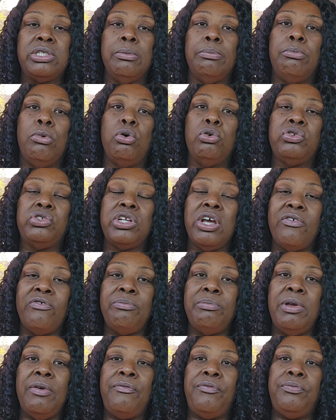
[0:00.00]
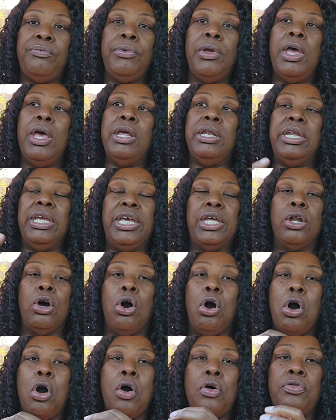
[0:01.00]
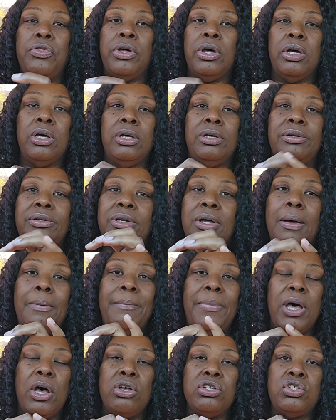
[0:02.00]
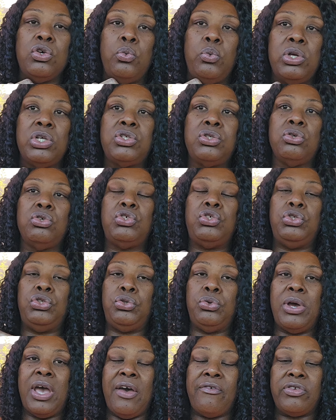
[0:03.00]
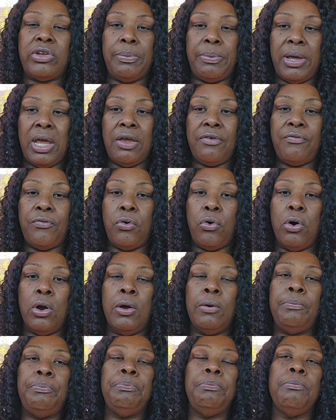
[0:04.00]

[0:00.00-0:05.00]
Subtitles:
Most of them, if to get all the bells and whistles, you do have to pay for.